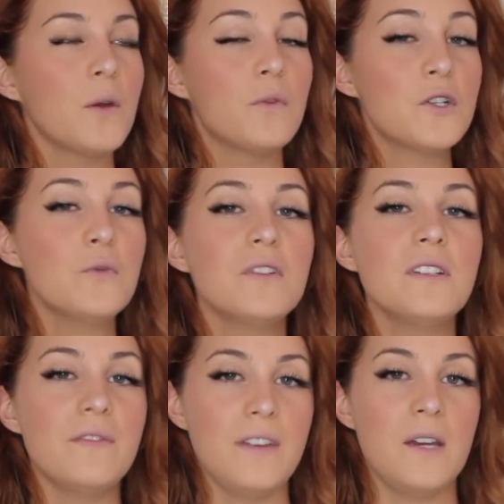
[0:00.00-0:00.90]
Rituel
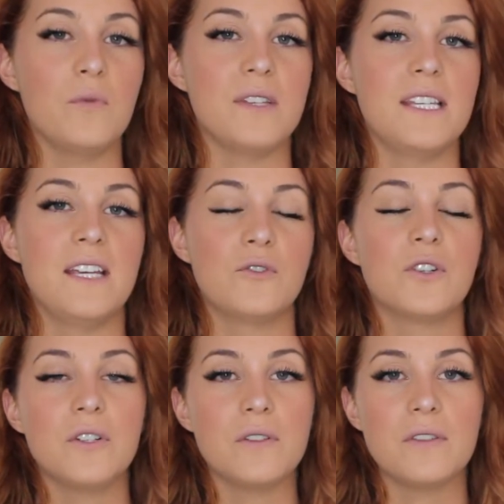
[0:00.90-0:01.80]
de Fille was
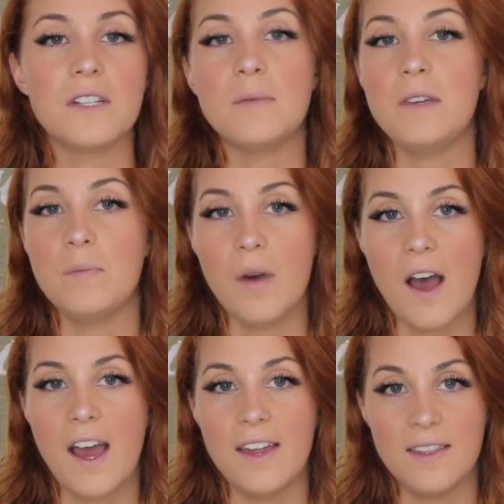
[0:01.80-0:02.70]
introduced to me
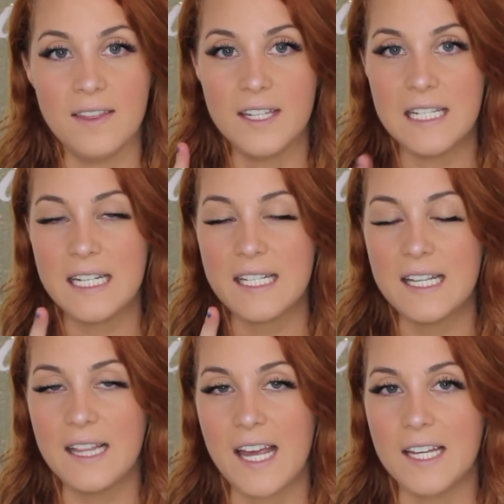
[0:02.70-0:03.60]
by the
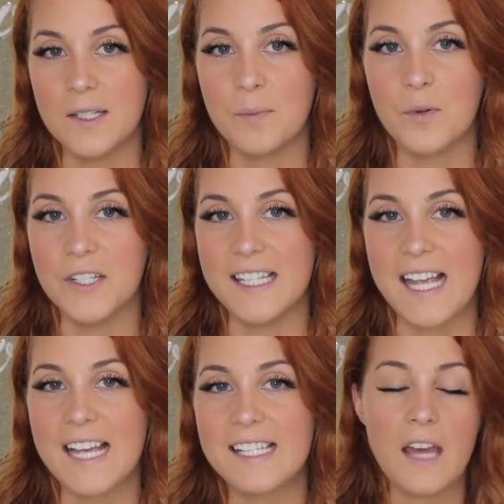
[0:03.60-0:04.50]
Disneyland
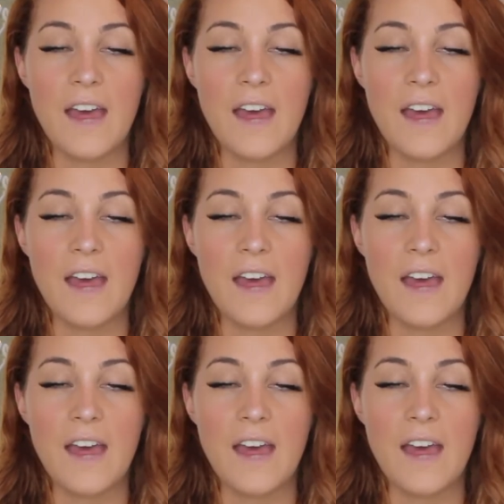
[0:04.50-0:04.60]
Princess,